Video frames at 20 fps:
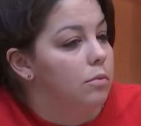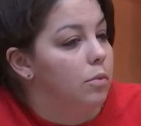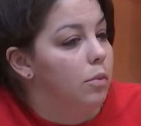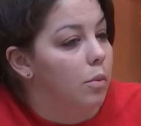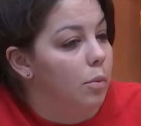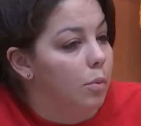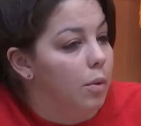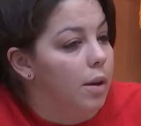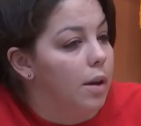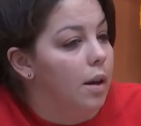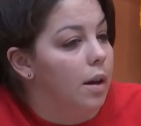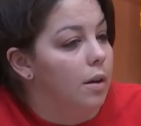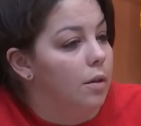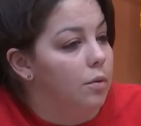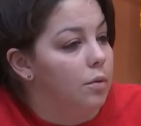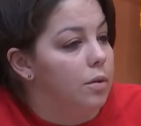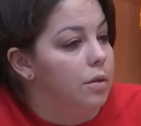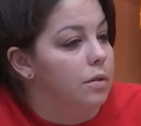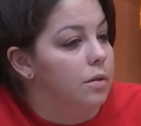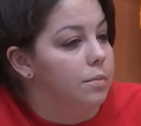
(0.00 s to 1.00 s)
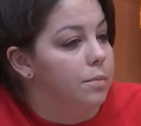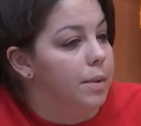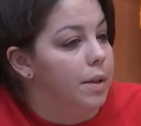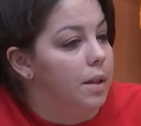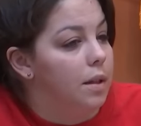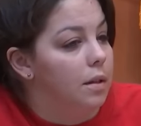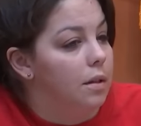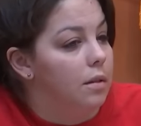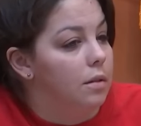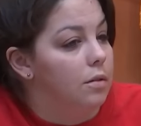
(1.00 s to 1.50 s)
From when I was
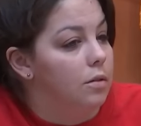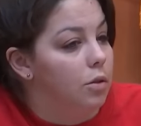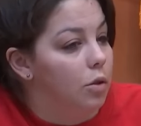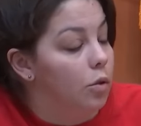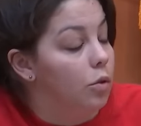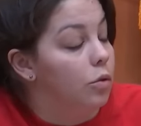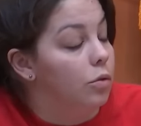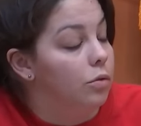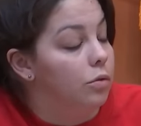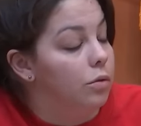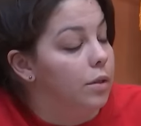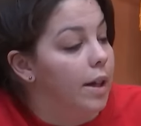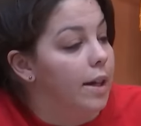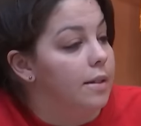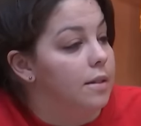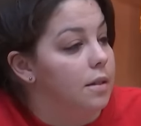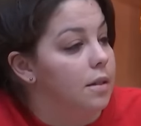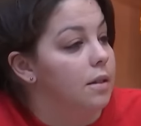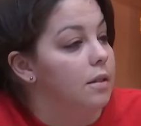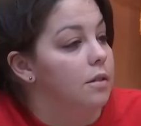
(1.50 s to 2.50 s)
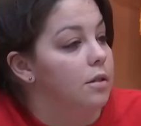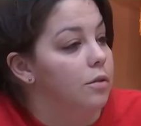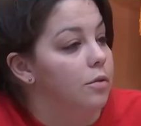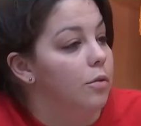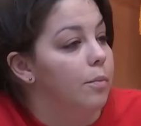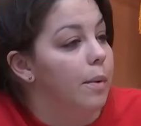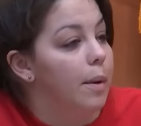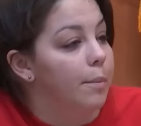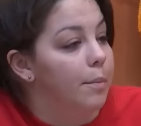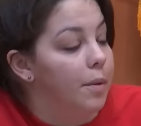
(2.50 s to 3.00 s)
being told, asking to
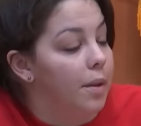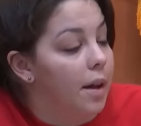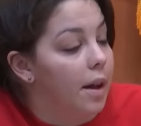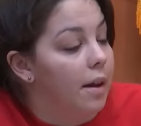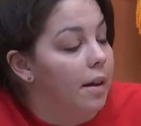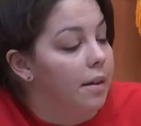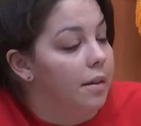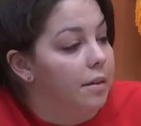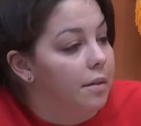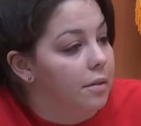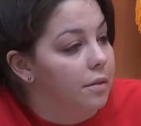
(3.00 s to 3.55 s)
remember that.